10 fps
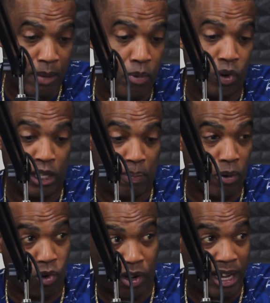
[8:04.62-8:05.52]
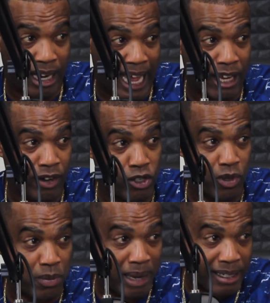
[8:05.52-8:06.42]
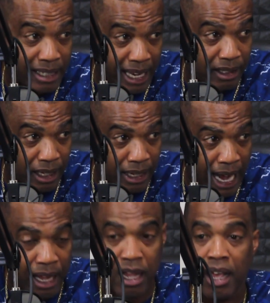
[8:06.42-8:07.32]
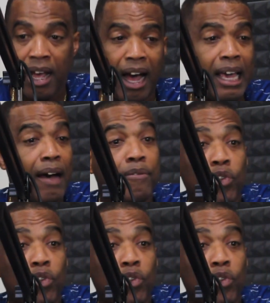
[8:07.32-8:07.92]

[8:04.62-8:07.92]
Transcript: the bone. The parochial language was maintained in that. I have